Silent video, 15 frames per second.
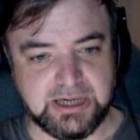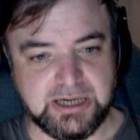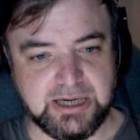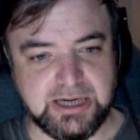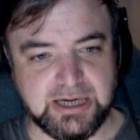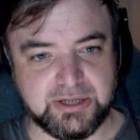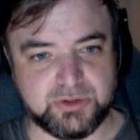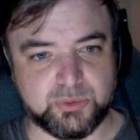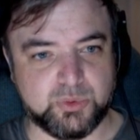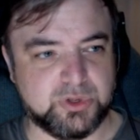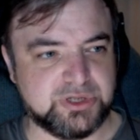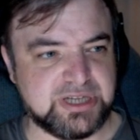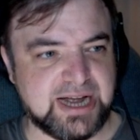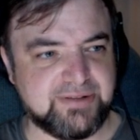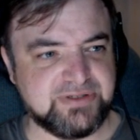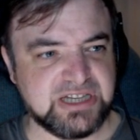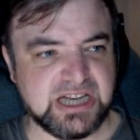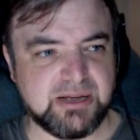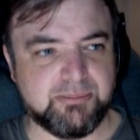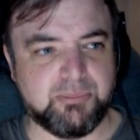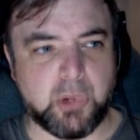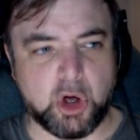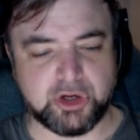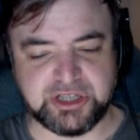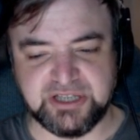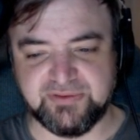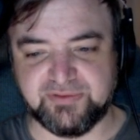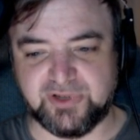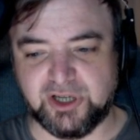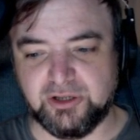I don't want to have to get a bot
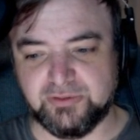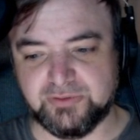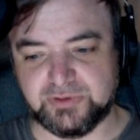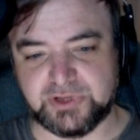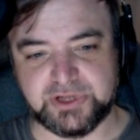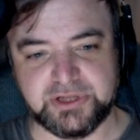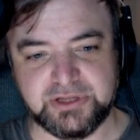involved.